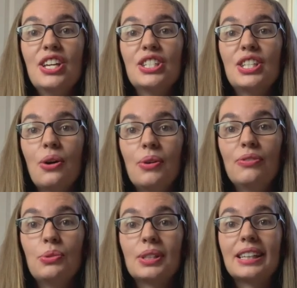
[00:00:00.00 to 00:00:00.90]
So if
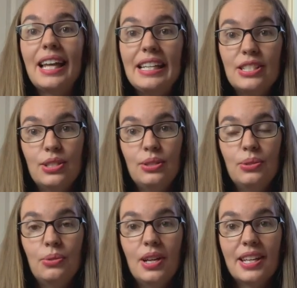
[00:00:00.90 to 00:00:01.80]
you would like
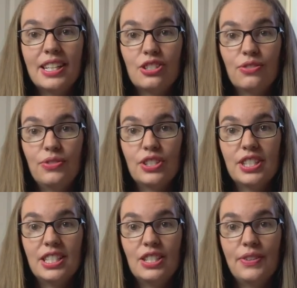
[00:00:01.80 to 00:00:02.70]
to get your first
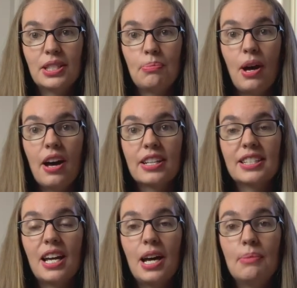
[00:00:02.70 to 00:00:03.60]
Stitch Fix box,
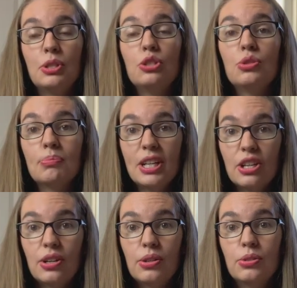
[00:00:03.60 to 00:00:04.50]
use my
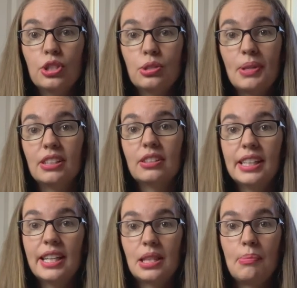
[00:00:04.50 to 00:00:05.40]
code, use my little
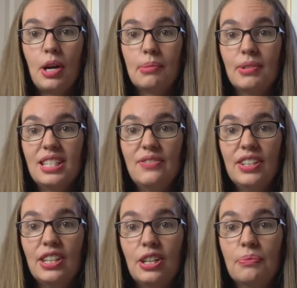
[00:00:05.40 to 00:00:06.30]
link at the bottom of this
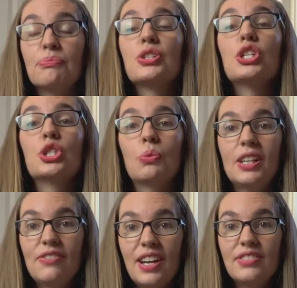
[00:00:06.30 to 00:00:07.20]
video,
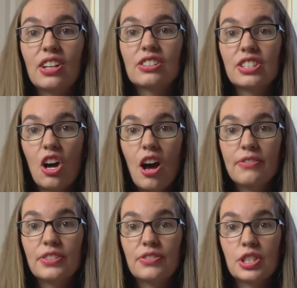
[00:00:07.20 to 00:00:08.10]
$25 off
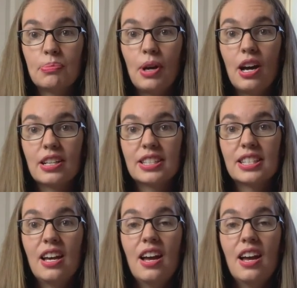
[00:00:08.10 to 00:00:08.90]
your first box.